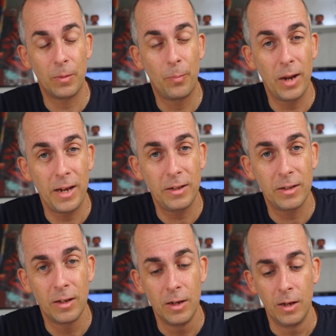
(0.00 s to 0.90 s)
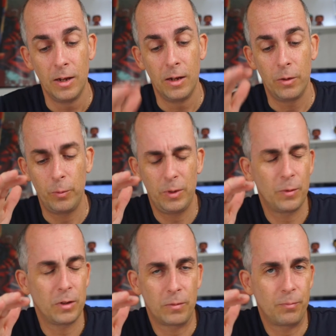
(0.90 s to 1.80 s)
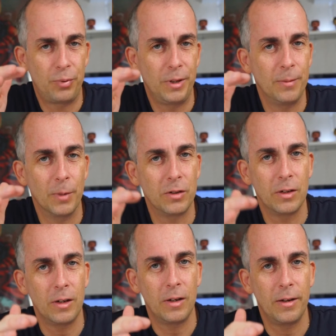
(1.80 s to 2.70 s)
replaced, which was pretty much